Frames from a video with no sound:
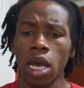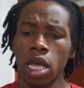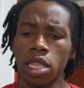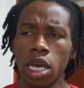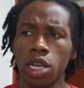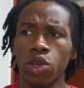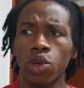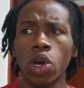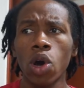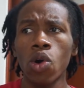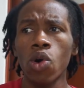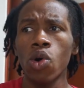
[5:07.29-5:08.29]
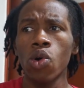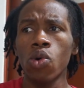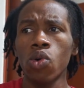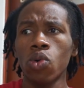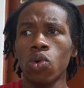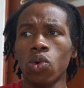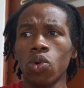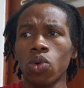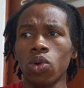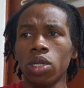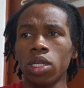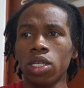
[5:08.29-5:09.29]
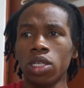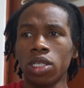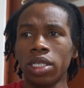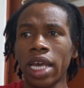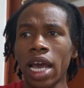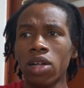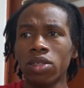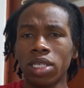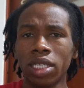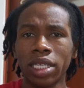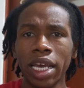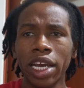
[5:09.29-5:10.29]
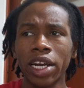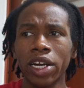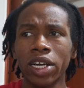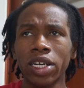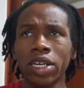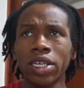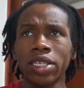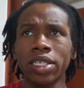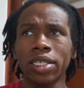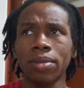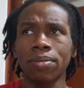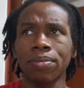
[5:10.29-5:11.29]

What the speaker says: And then you go downstairs,